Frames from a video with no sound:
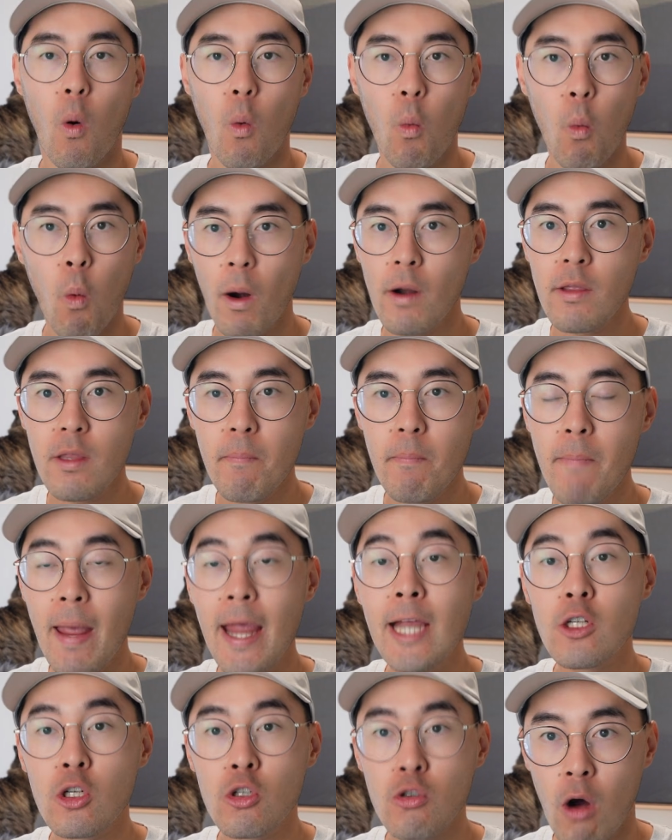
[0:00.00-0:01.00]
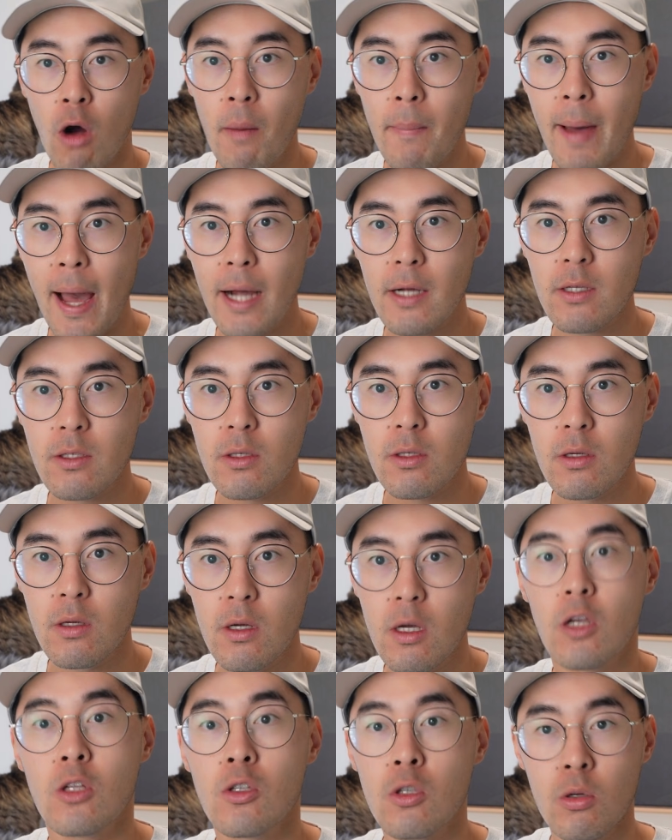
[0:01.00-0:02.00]
One of the major drawbacks
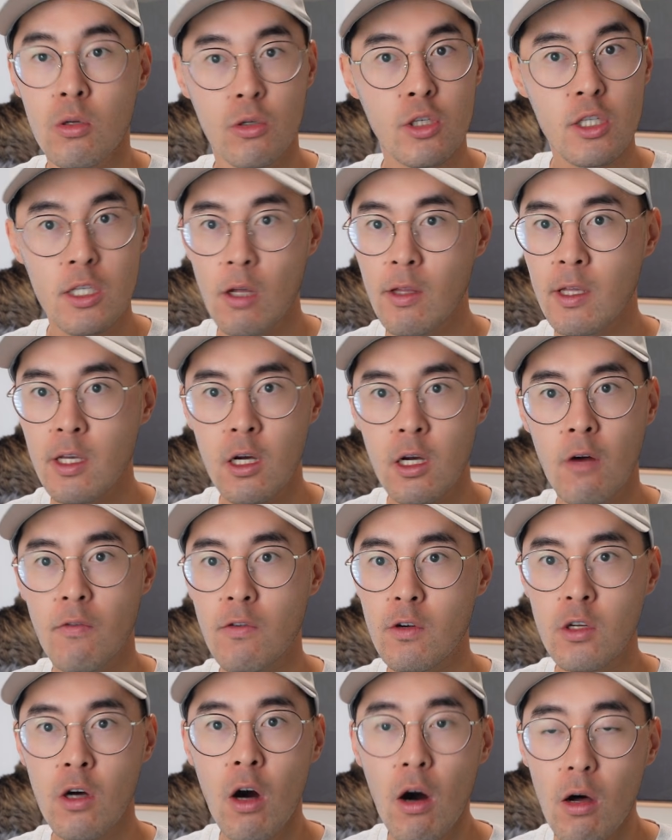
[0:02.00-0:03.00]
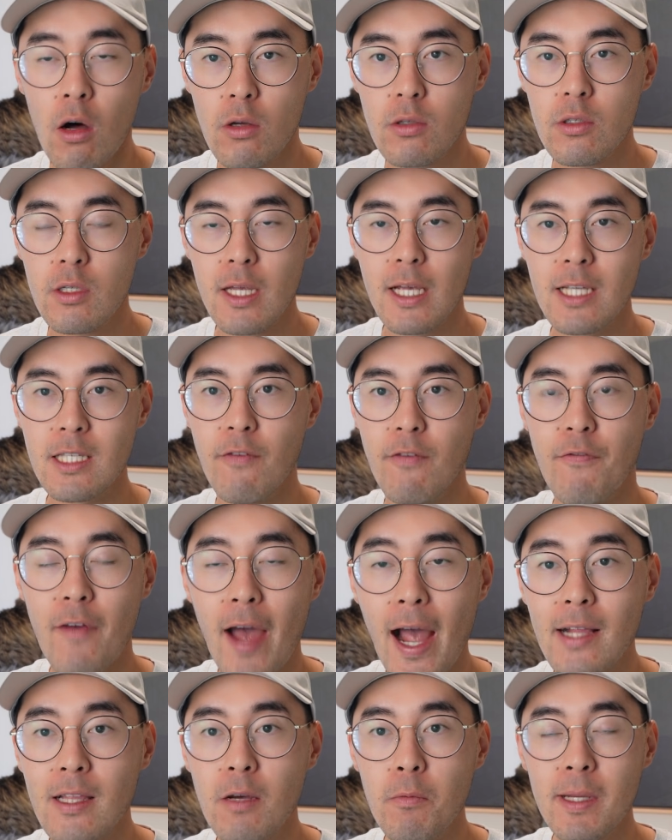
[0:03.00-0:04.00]
to selling covered calls is the
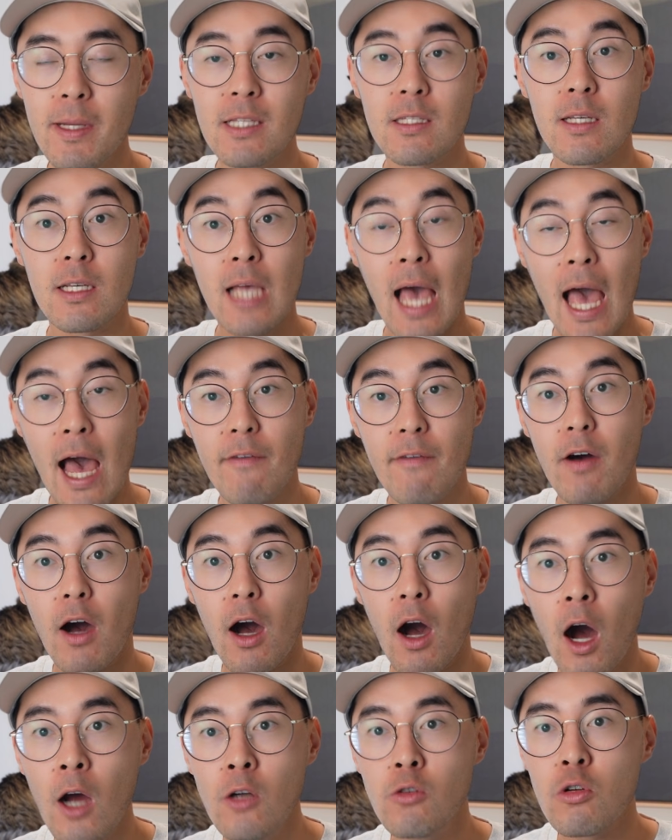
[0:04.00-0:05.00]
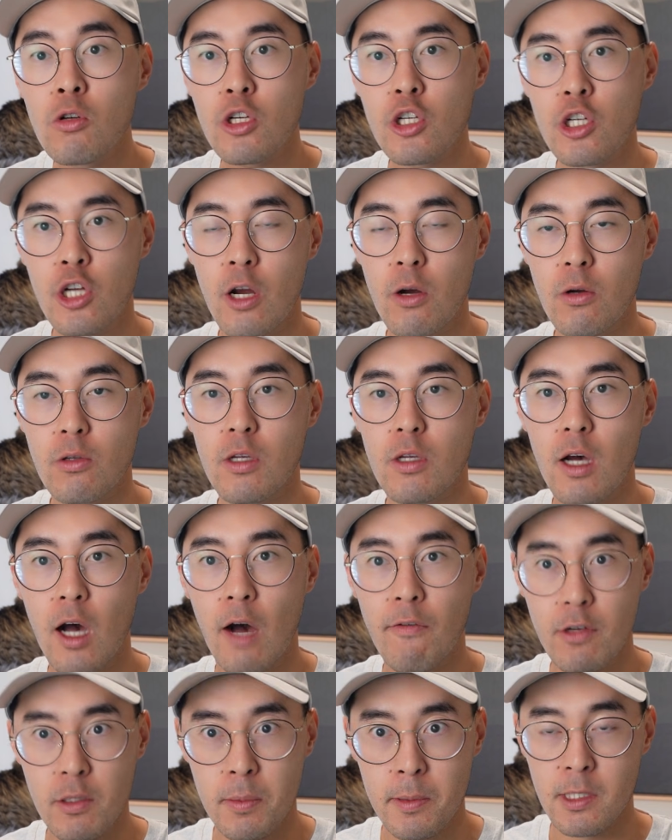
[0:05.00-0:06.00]
fact that we need to have 100 shares
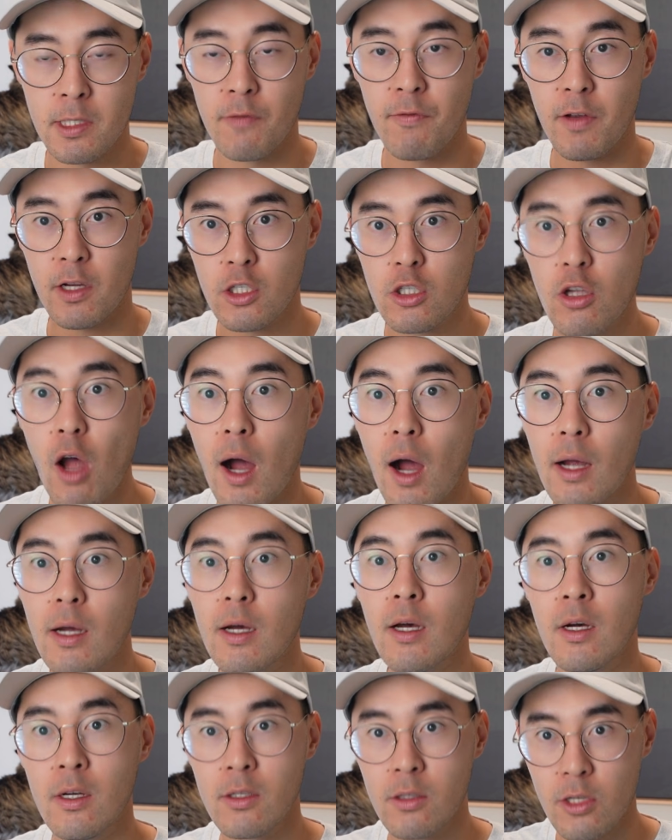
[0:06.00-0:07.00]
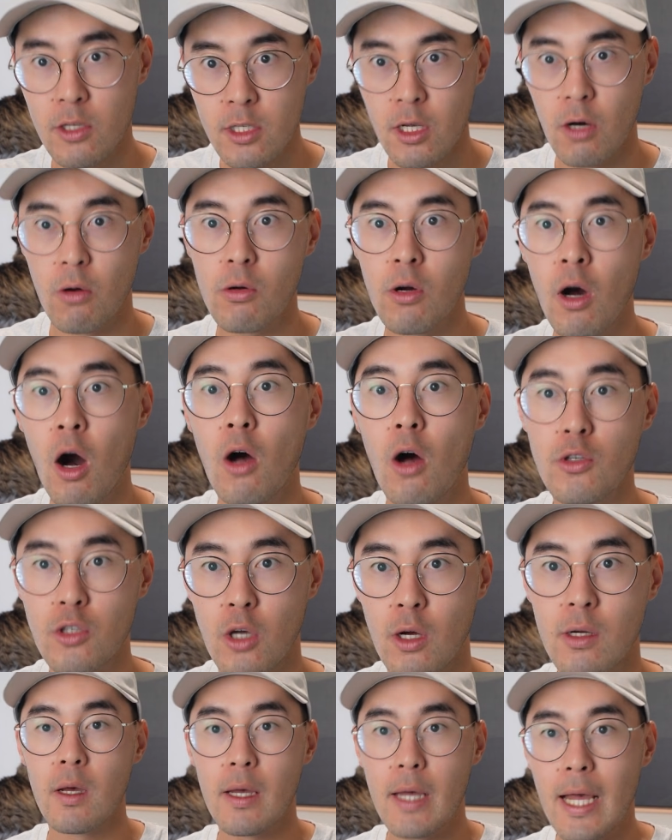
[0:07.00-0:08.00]
of a specific stock to sell calls
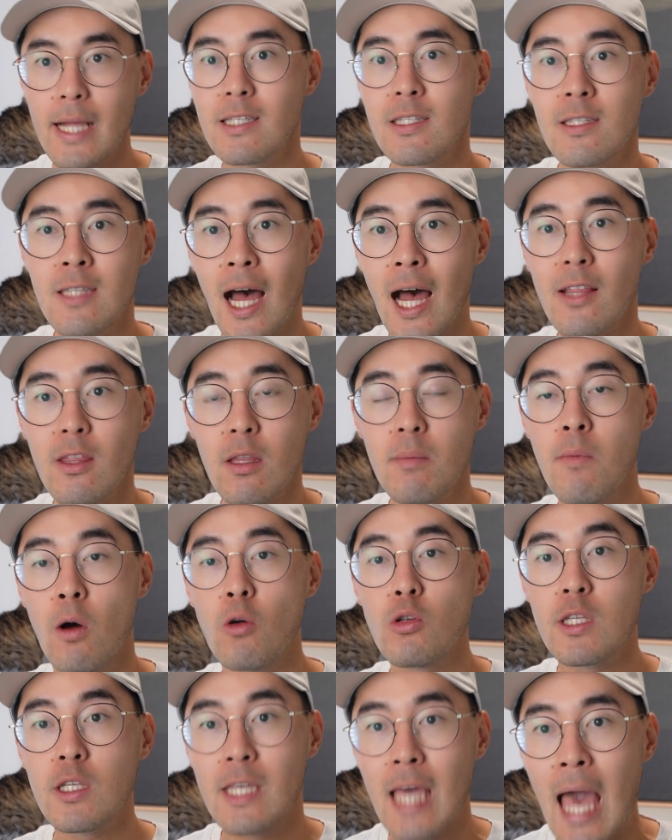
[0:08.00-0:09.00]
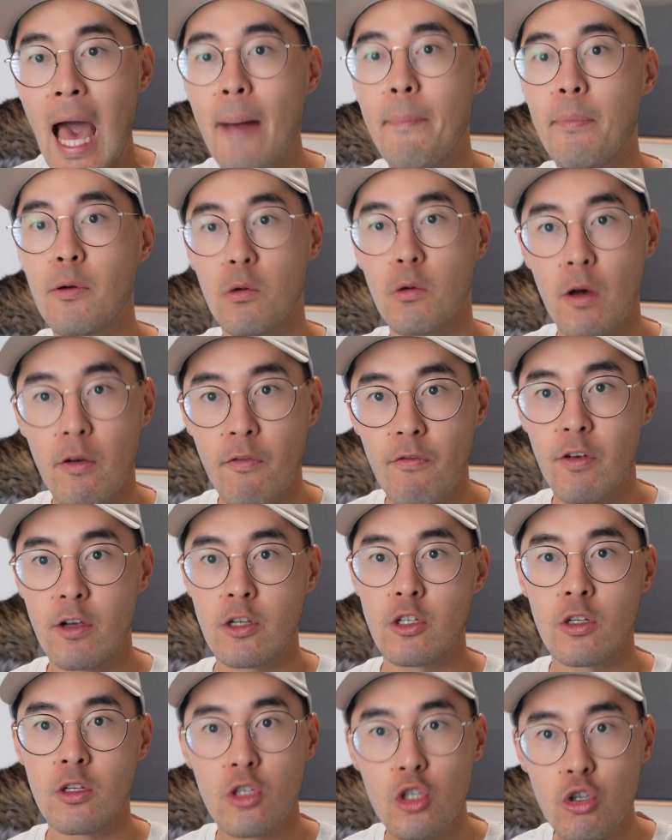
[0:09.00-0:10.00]
on. It's not the most capital
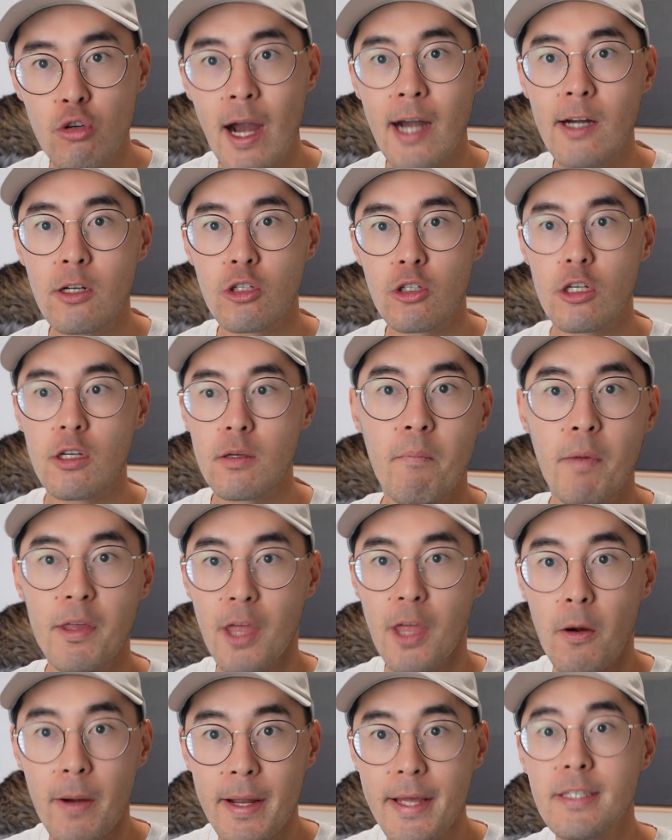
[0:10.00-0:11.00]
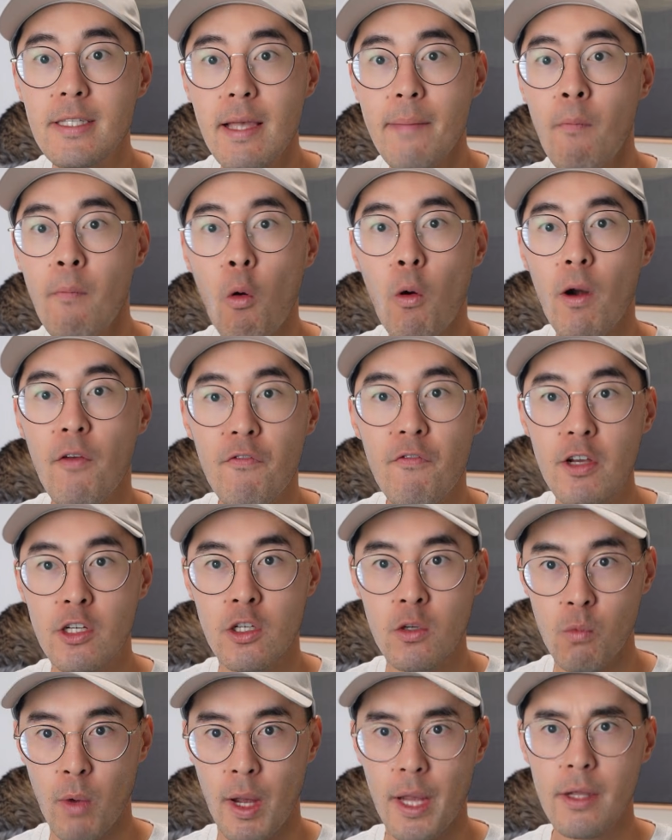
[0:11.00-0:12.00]
efficient strategy, but there is a more
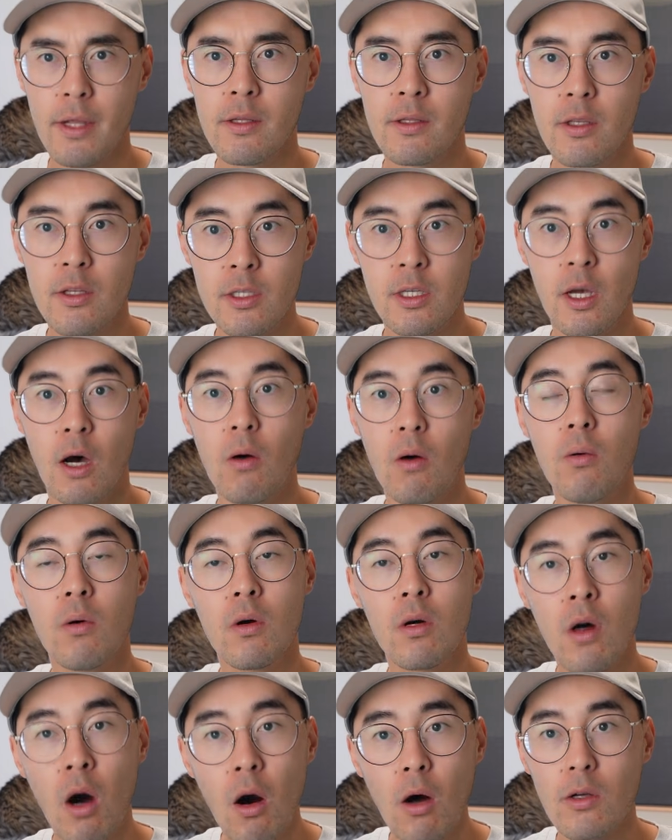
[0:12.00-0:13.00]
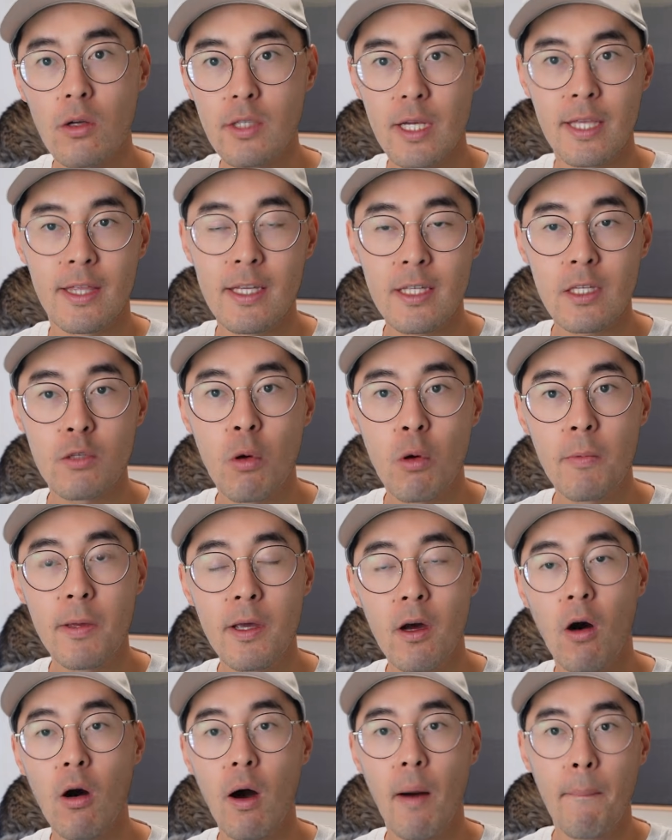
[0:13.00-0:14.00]
efficient way to sell calls, and this is what we
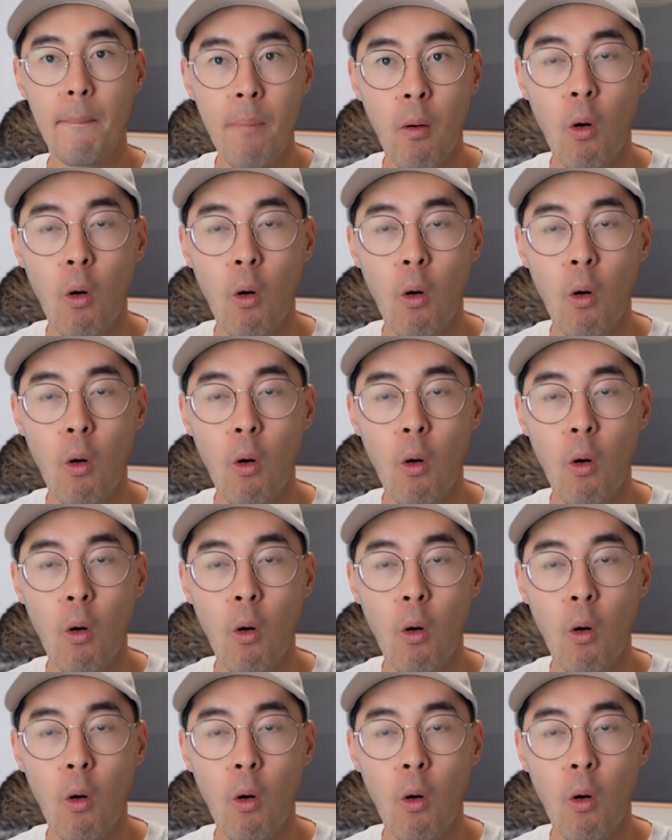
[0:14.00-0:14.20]
call a